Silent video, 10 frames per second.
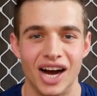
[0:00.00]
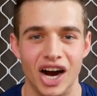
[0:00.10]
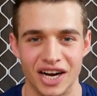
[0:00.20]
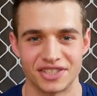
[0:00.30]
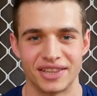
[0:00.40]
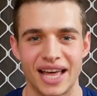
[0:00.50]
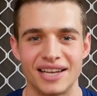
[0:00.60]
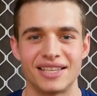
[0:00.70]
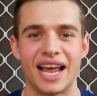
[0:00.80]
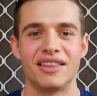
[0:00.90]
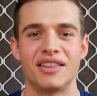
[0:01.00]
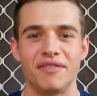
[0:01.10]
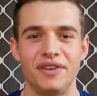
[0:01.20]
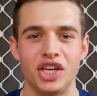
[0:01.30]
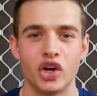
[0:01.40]
Alright, so that is the end of
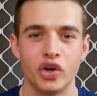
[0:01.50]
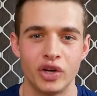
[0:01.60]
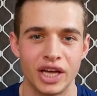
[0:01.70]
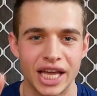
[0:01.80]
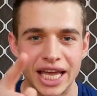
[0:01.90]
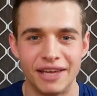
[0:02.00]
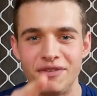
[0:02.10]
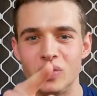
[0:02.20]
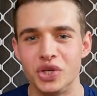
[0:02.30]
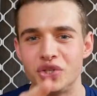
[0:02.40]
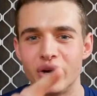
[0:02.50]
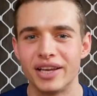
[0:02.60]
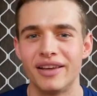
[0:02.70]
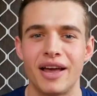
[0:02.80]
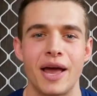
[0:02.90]
the video. If you enjoyed
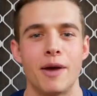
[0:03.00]
it,